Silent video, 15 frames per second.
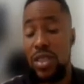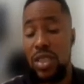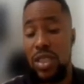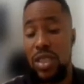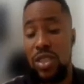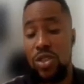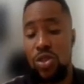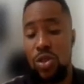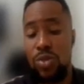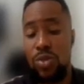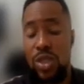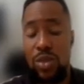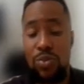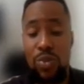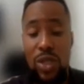syndrome
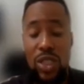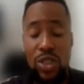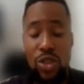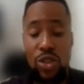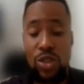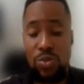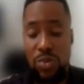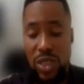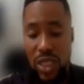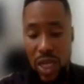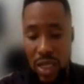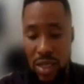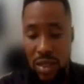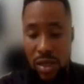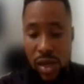simply just means
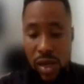that